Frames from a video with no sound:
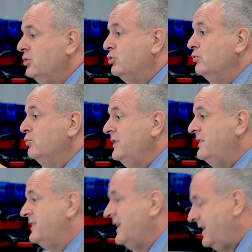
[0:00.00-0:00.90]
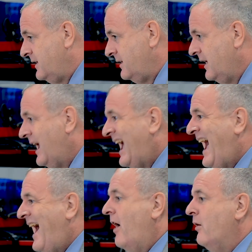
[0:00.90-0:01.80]
to rethink
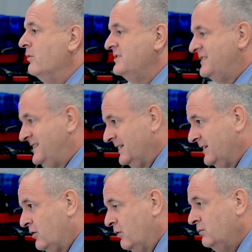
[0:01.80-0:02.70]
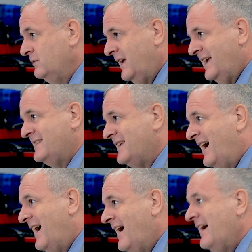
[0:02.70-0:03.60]
how silicone,
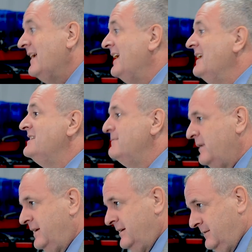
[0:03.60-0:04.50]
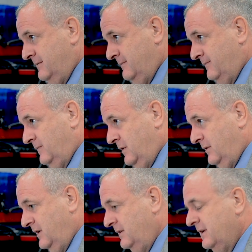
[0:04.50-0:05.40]
Si, is made, all
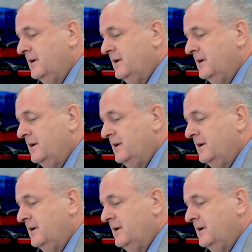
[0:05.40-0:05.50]
right?